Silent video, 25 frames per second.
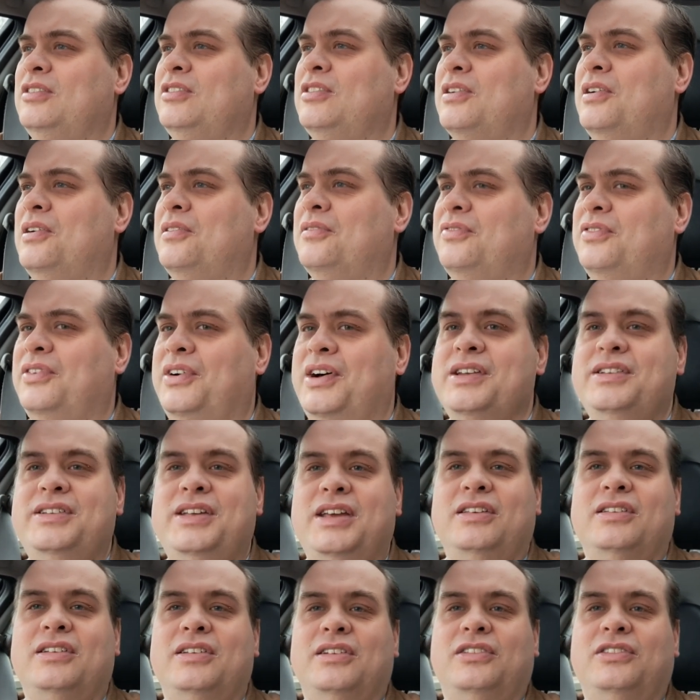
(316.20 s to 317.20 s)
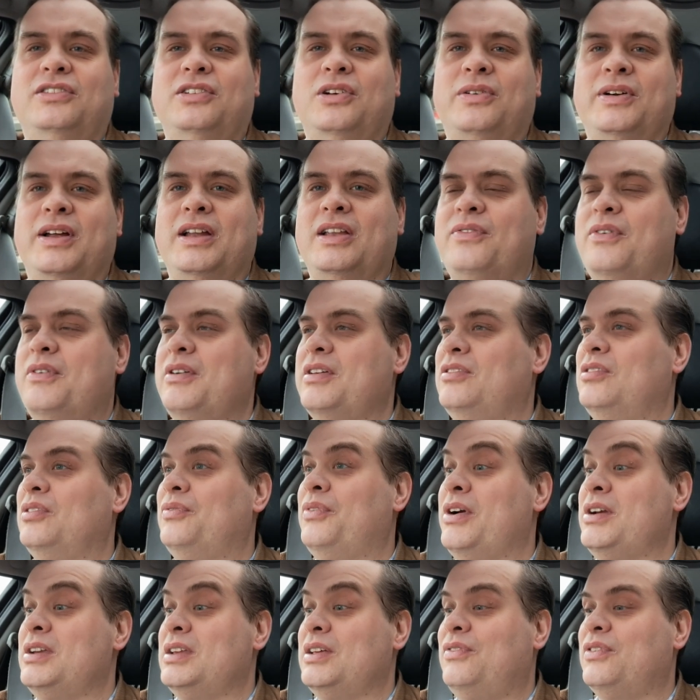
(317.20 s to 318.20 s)
reliability of any car.
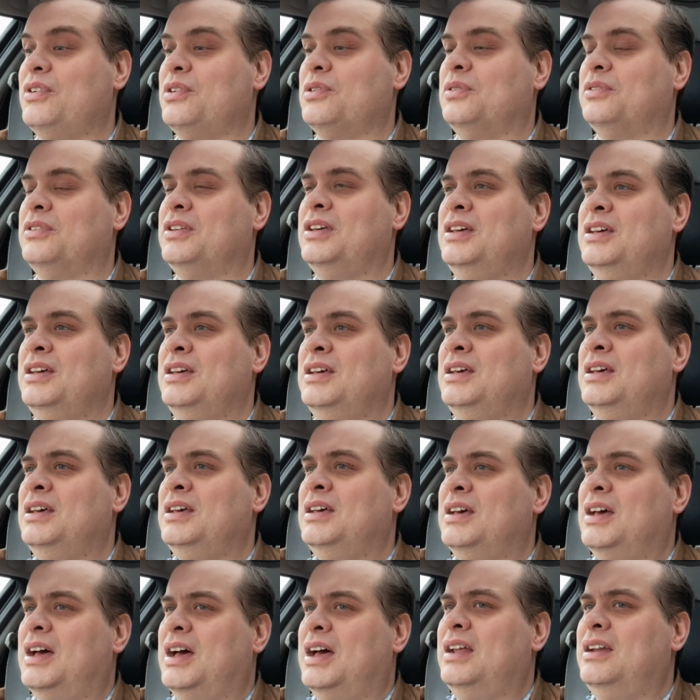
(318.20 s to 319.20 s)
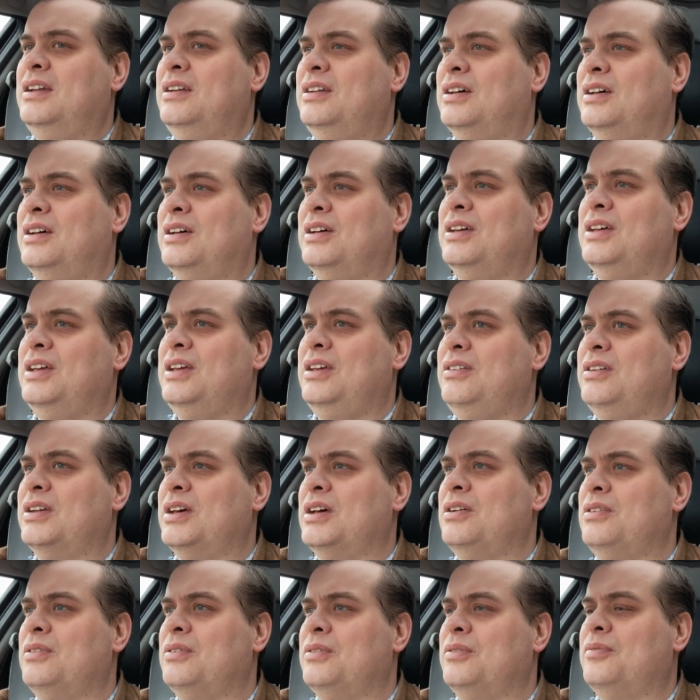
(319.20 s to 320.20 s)
When the
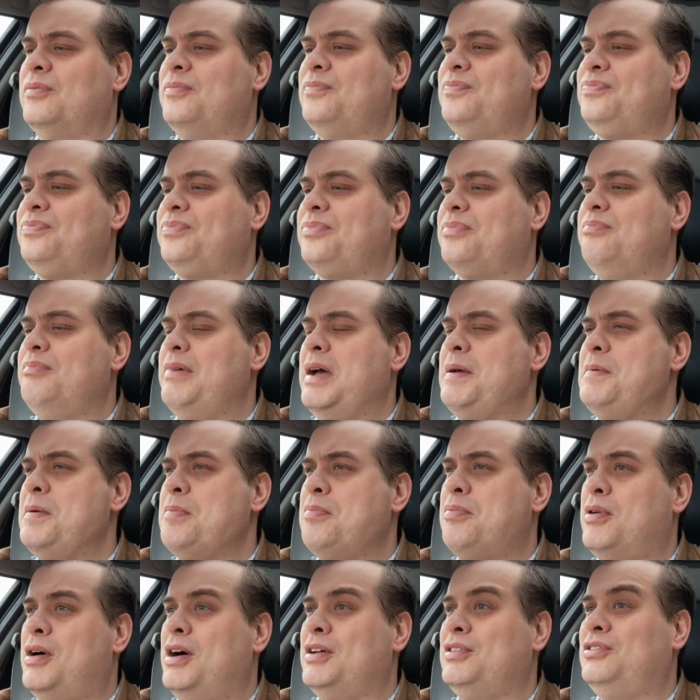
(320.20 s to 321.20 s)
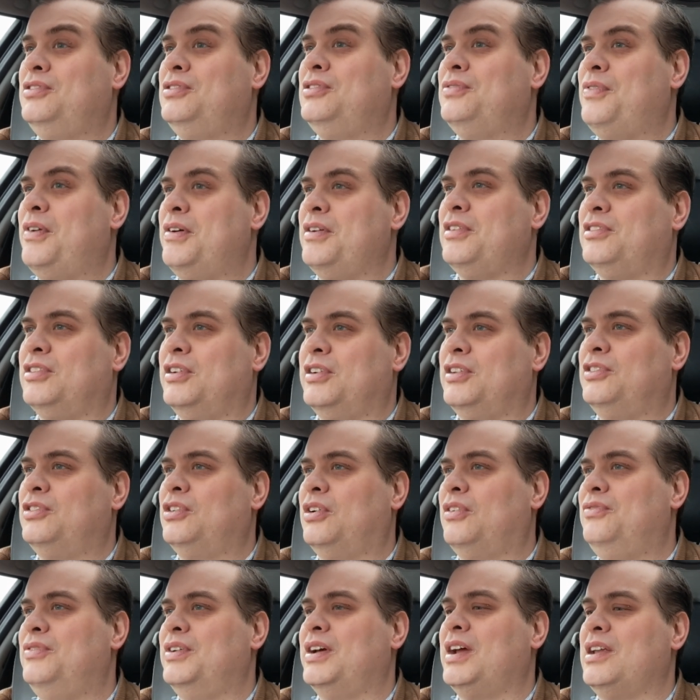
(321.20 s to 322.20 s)
SsangYong broke, uh, bear in mind it's
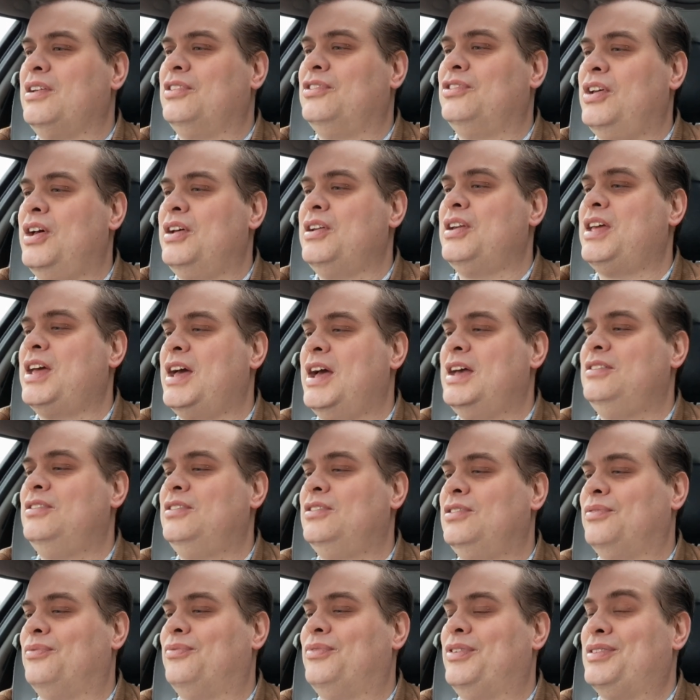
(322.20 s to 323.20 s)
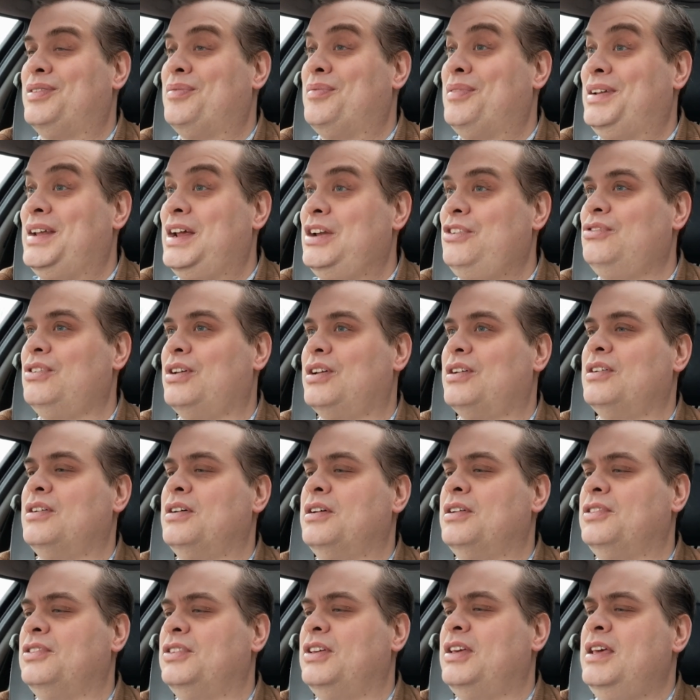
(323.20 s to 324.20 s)
2020, it's September
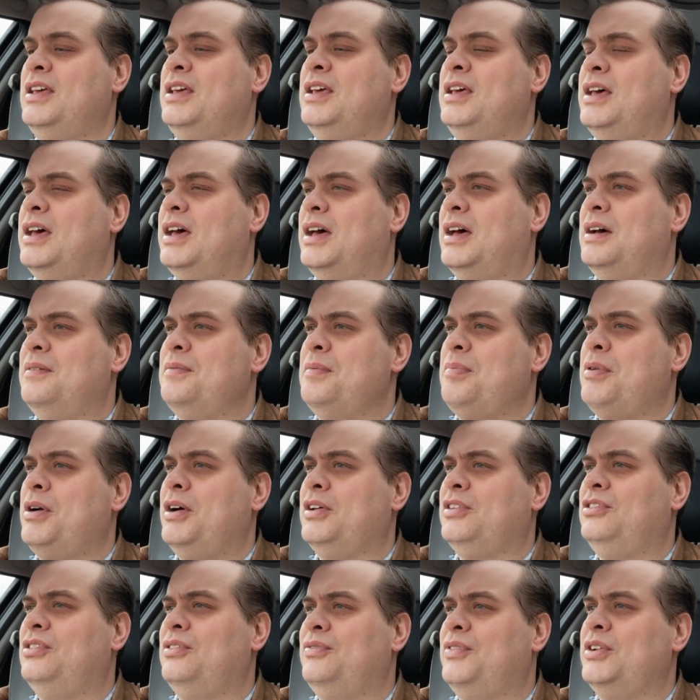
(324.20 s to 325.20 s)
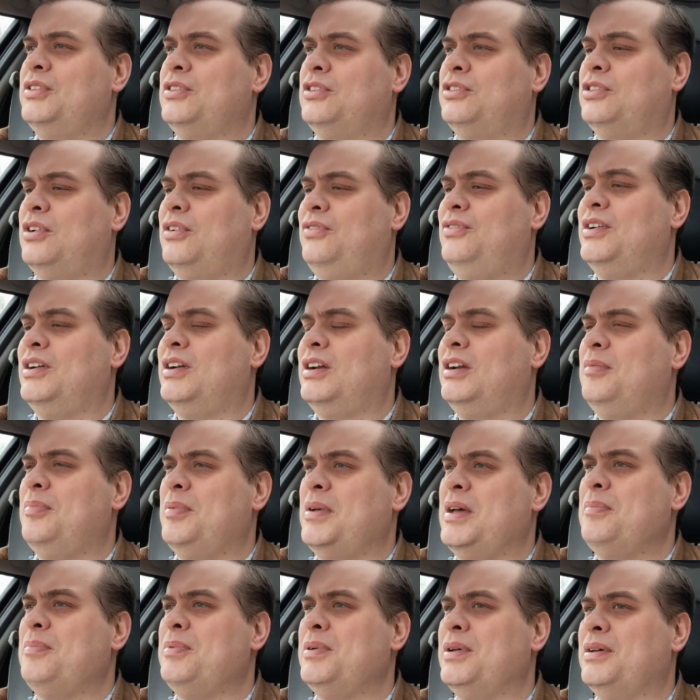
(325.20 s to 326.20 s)
20, uh, uh sorry,
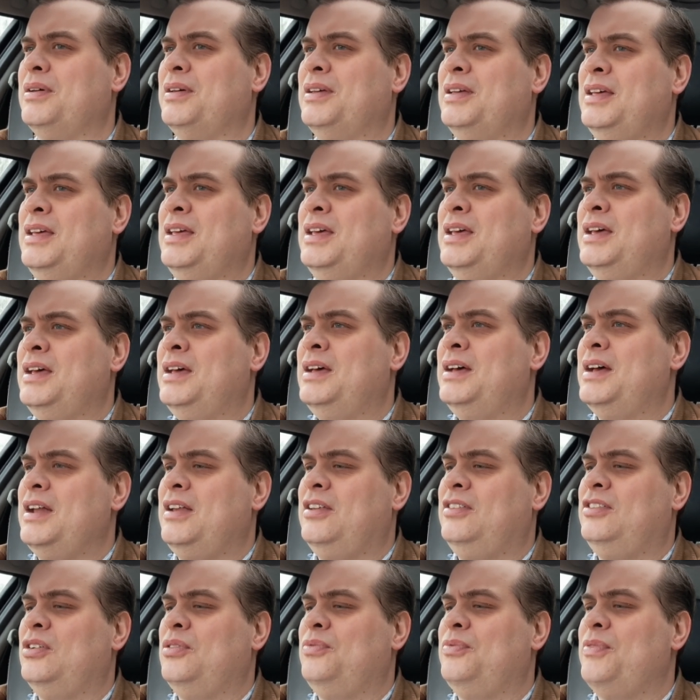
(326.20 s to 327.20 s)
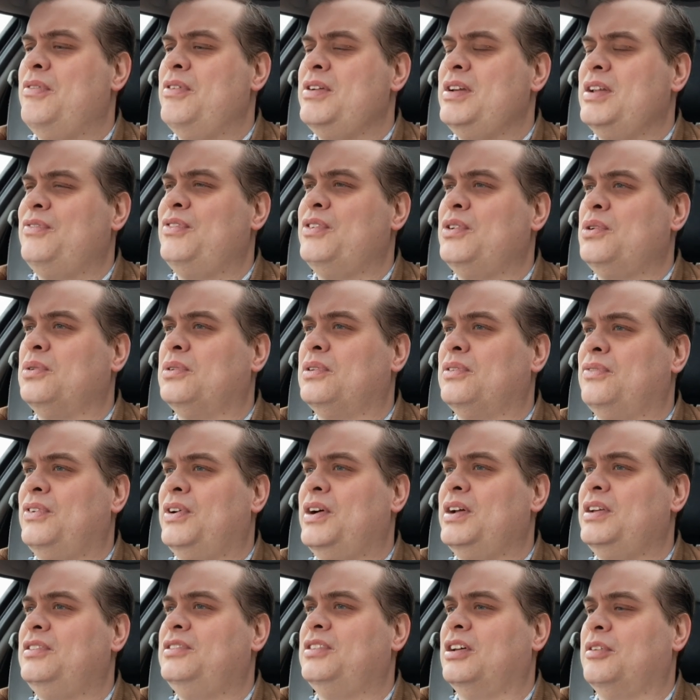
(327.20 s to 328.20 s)
2019, and we bought it in 2020.
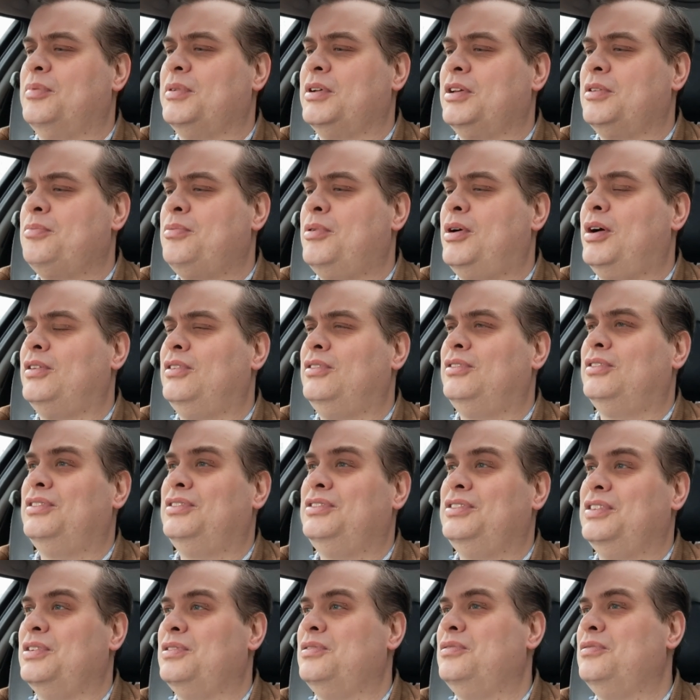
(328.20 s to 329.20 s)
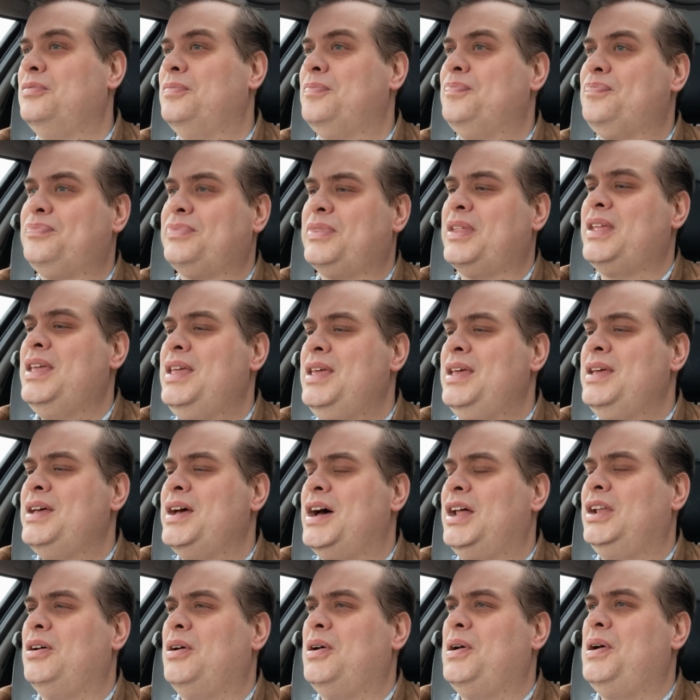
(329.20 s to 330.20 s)
In April 2021,
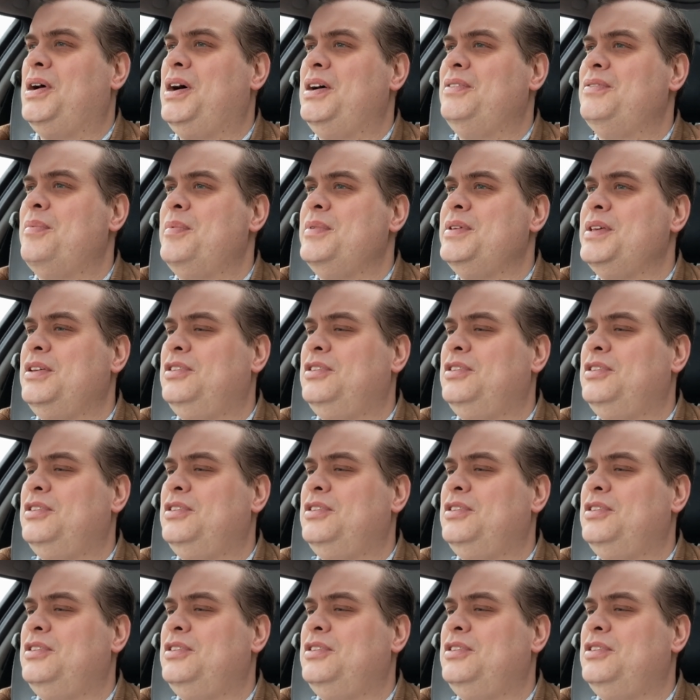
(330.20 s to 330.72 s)
the um,